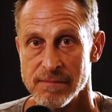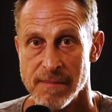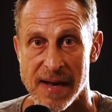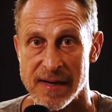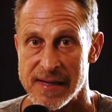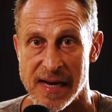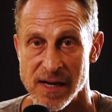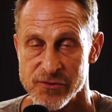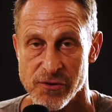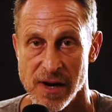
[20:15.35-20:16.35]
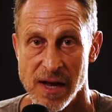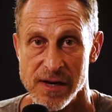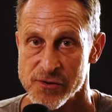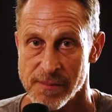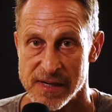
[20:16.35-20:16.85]
men can take
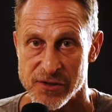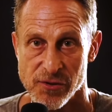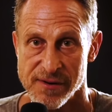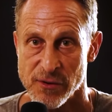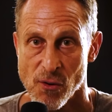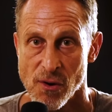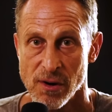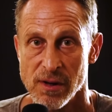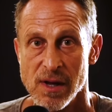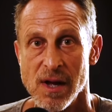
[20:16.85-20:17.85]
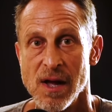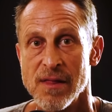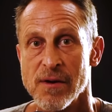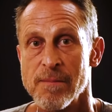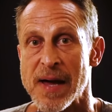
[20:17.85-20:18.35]
intramuscular, even oral,
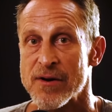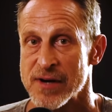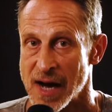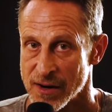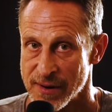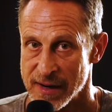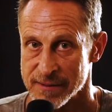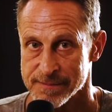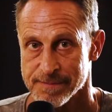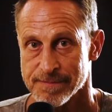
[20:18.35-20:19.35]
they're better tolerated.